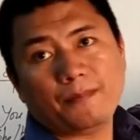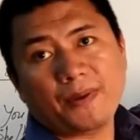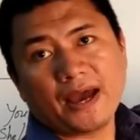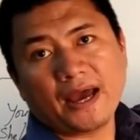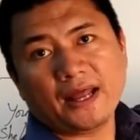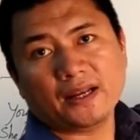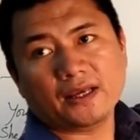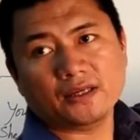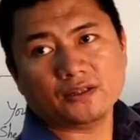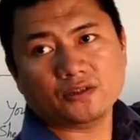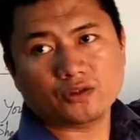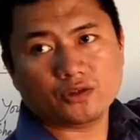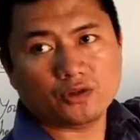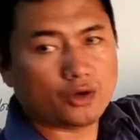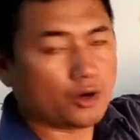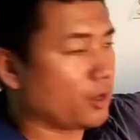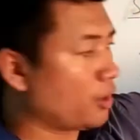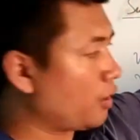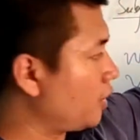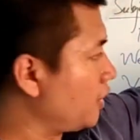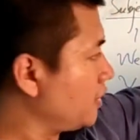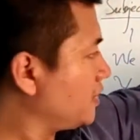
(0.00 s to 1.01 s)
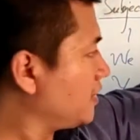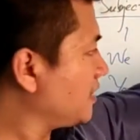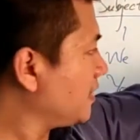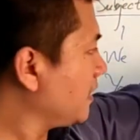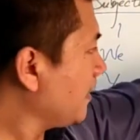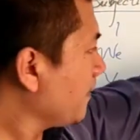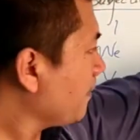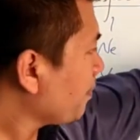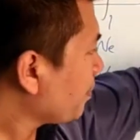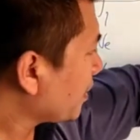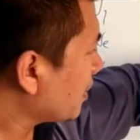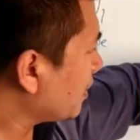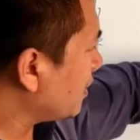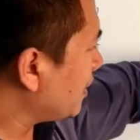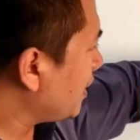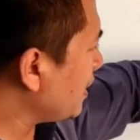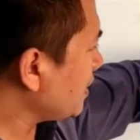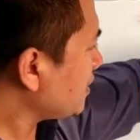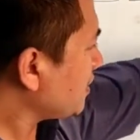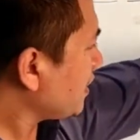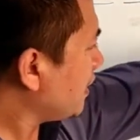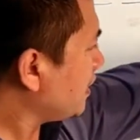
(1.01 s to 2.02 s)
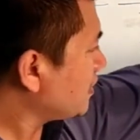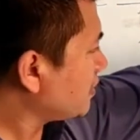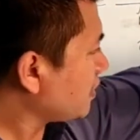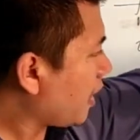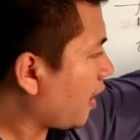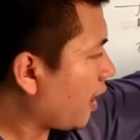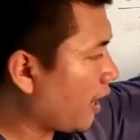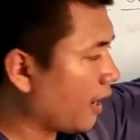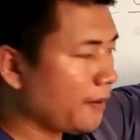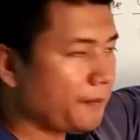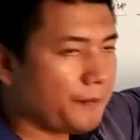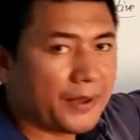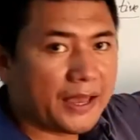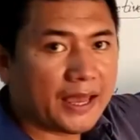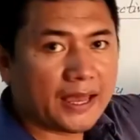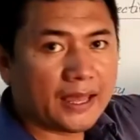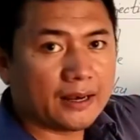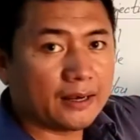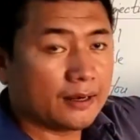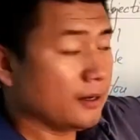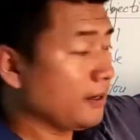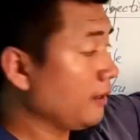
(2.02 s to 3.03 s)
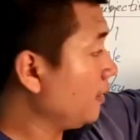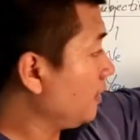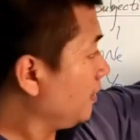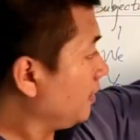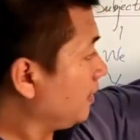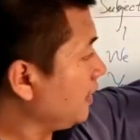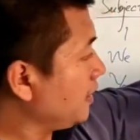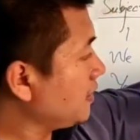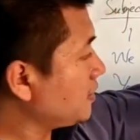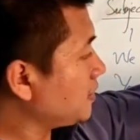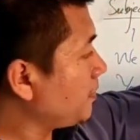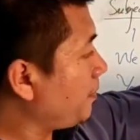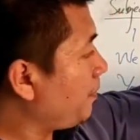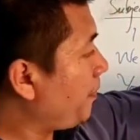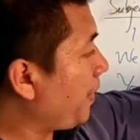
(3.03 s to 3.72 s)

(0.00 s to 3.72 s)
pen is yours. This is her pen. This